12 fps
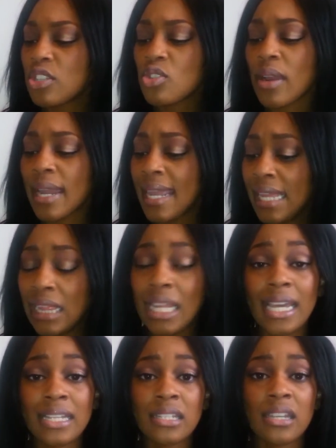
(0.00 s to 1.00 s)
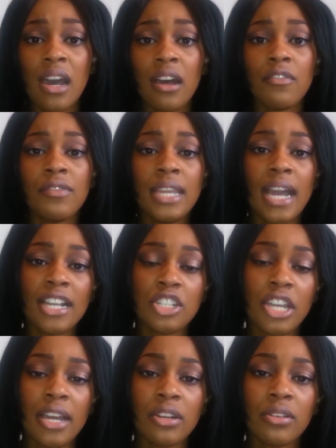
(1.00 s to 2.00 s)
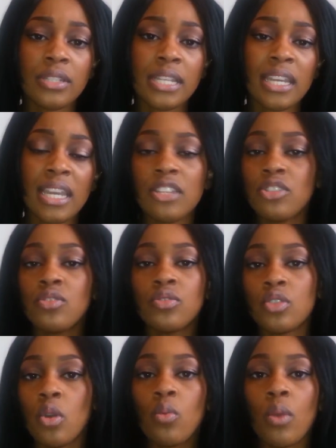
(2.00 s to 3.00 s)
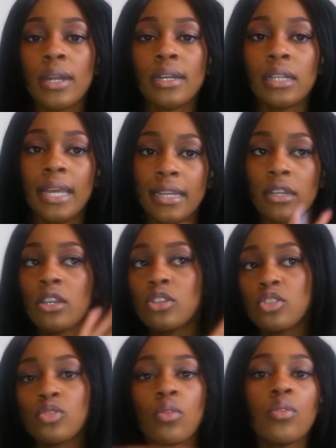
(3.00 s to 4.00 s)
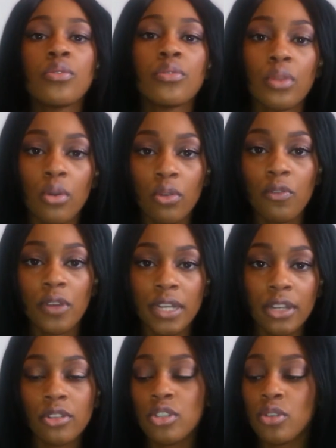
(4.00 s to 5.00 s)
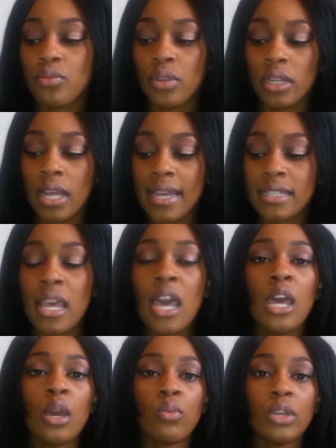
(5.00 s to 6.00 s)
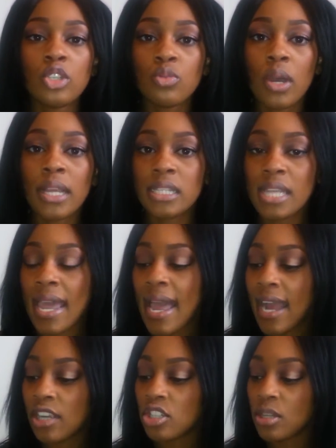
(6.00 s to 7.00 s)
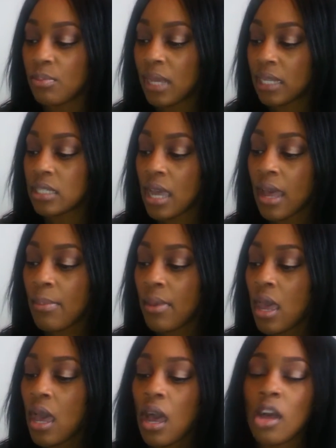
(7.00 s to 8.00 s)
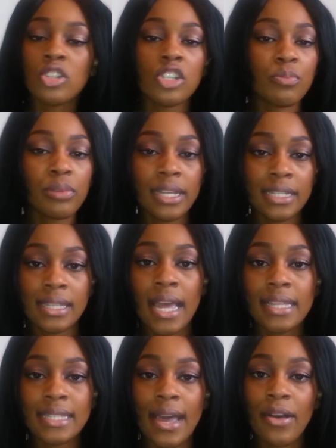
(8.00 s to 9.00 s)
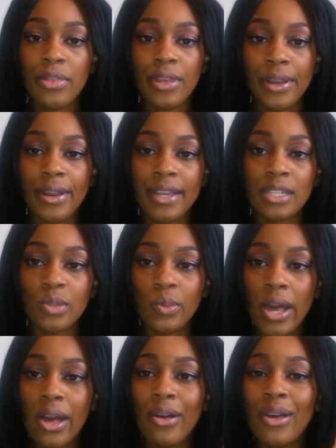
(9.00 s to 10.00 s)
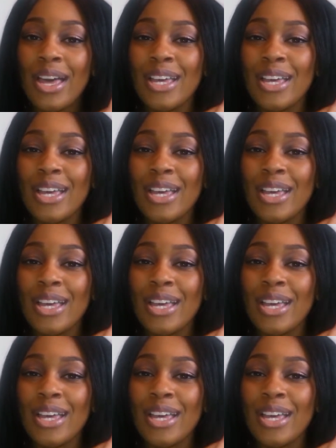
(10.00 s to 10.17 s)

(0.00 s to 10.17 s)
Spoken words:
a list of the eyeshadows in case you don't want to like scroll through the whole video to realize which ones I actually picked up. I'll just place that down there as well.